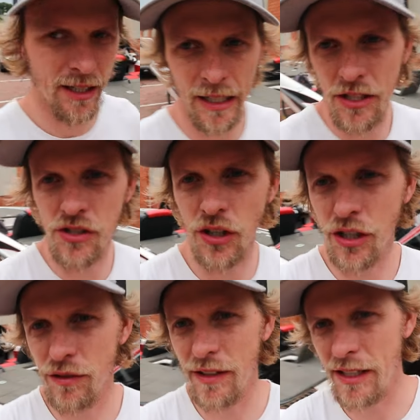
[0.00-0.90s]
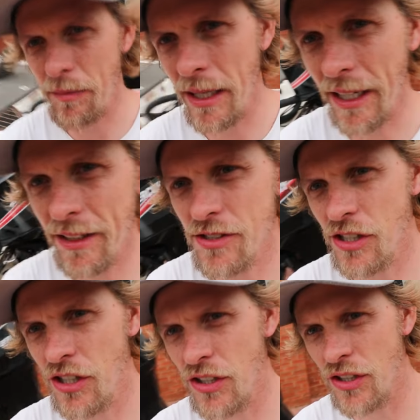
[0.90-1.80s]
let's start off at the back.
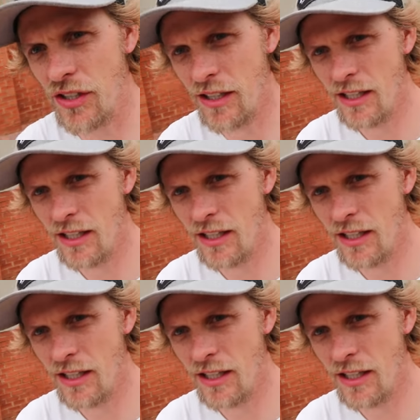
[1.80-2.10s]
So